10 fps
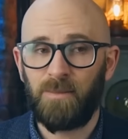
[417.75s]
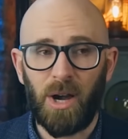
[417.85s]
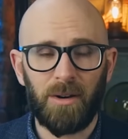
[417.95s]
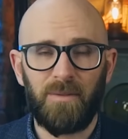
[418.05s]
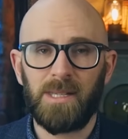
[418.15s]

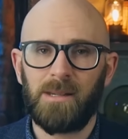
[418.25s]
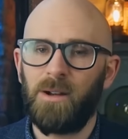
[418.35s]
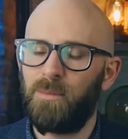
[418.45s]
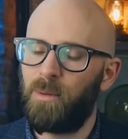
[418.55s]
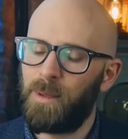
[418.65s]
biographies of
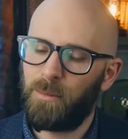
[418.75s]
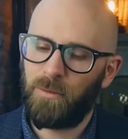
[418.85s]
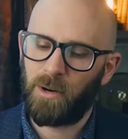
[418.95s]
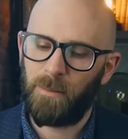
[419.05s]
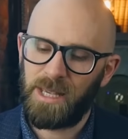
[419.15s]
notable people
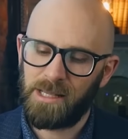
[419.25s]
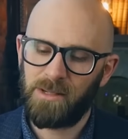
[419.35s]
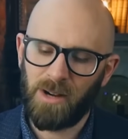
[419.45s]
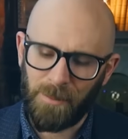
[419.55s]
from history.